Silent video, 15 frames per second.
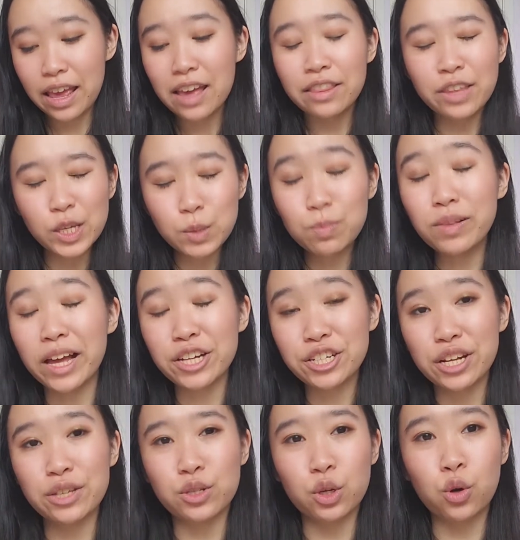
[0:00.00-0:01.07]
This blush
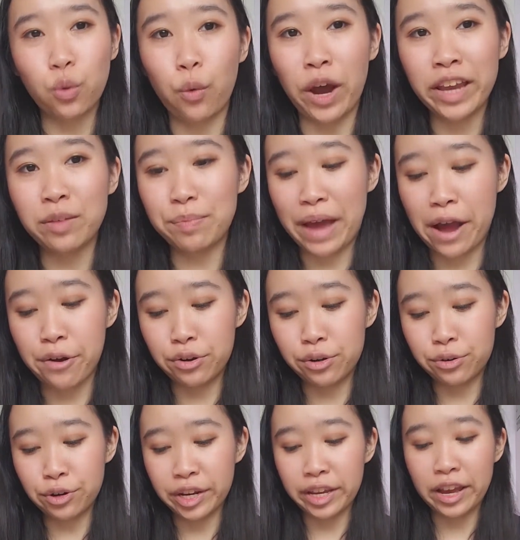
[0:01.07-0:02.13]
is quite
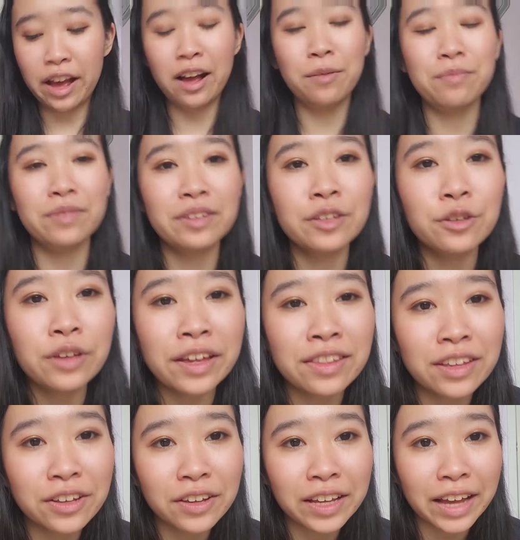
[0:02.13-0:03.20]
powdery. I
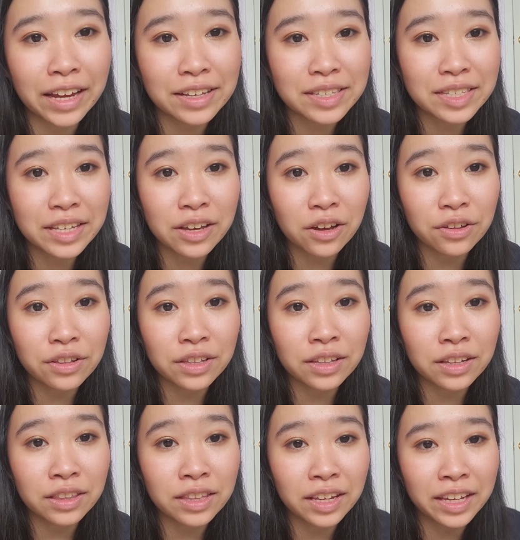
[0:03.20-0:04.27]
think you can kind of see all
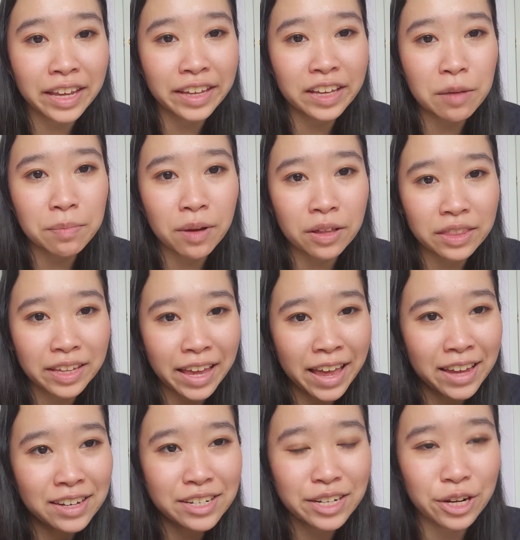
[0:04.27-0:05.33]
the kick up on the
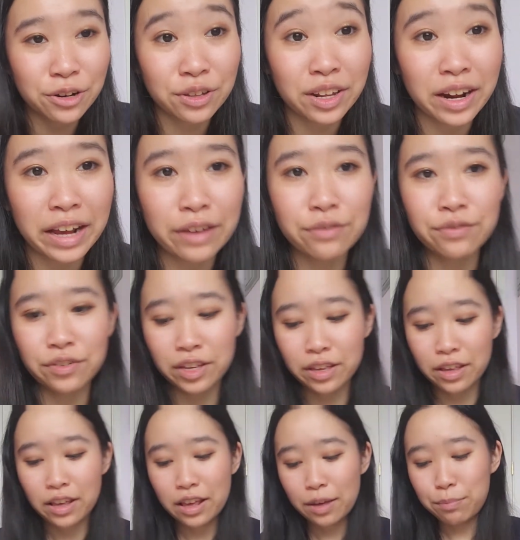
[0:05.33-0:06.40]
end here that I've
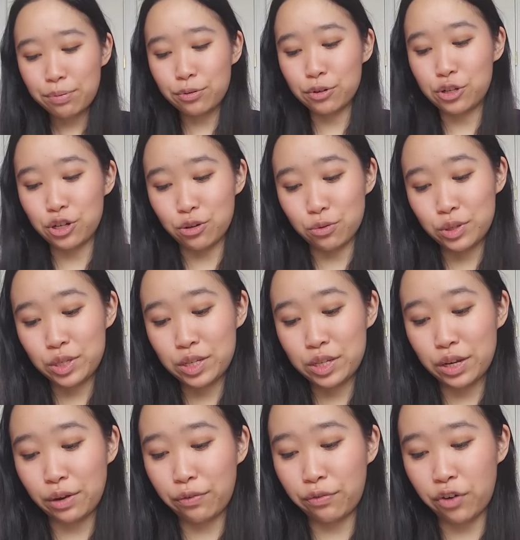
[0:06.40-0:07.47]

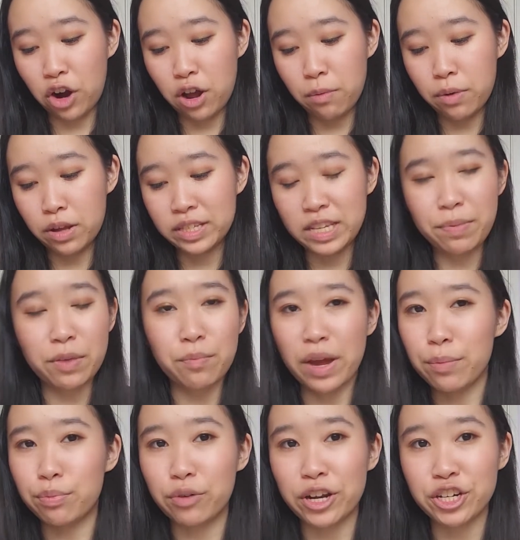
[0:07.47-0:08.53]
produced from dipping
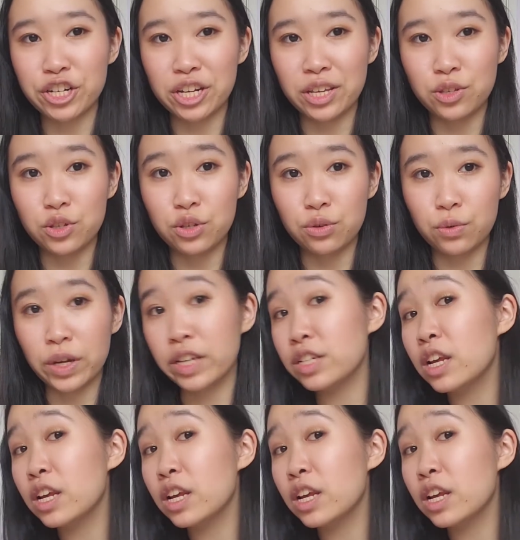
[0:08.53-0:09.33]
my brush into it,